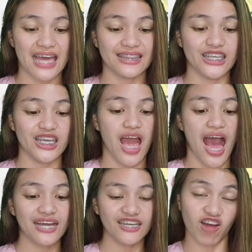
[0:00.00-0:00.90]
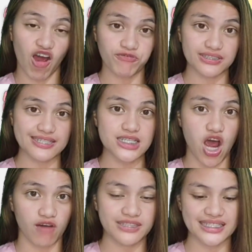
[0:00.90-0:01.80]
the hanging coffins
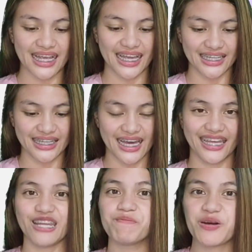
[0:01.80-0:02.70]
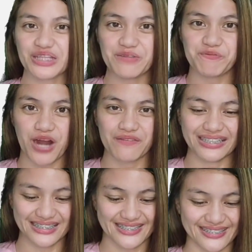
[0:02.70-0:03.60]
of Sagada in Mountain Province.